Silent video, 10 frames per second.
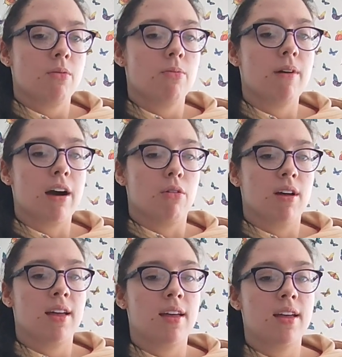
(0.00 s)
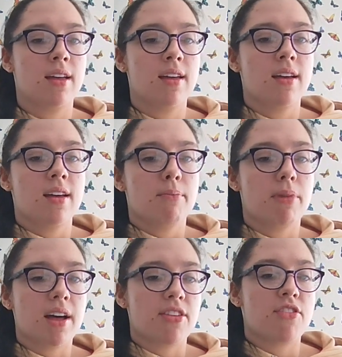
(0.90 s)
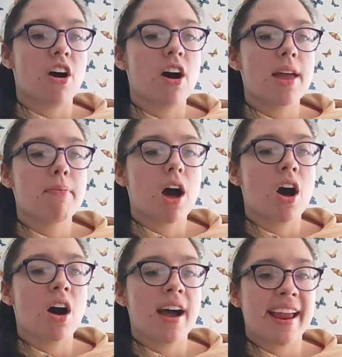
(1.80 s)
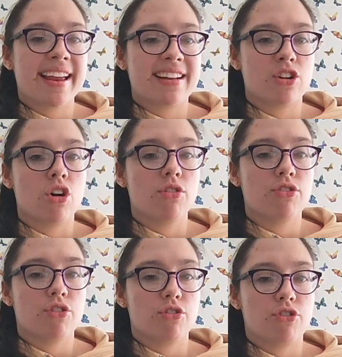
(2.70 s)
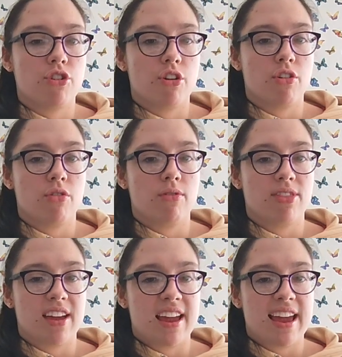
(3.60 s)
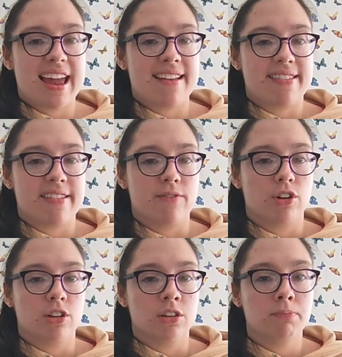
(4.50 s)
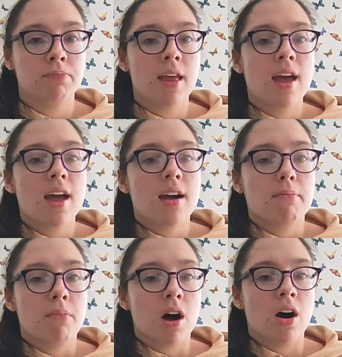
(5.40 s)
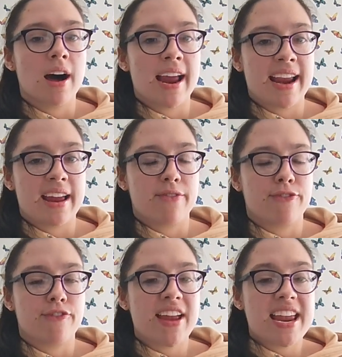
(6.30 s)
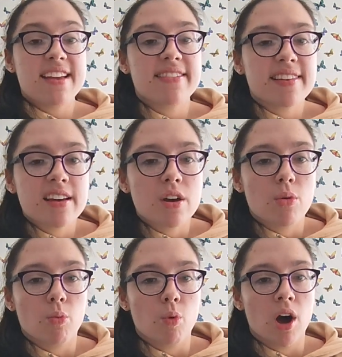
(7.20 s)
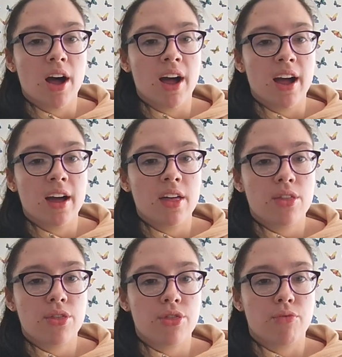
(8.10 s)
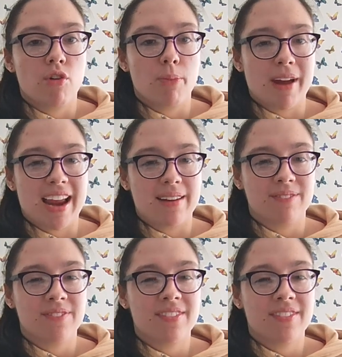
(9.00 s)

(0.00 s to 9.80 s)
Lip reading: well, by the time I got to the interval, my feet were throbbing.